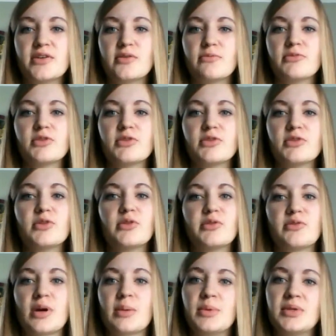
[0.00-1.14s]
ruin the
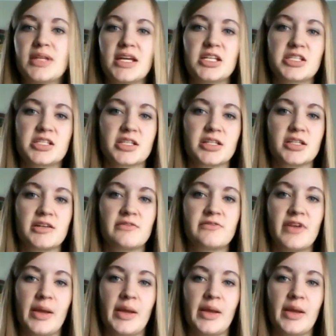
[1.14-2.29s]
reputation of
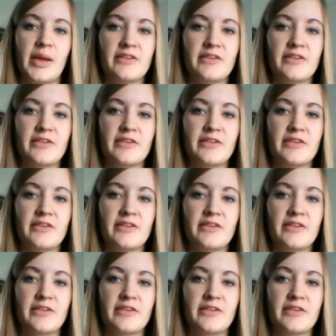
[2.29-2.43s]
family life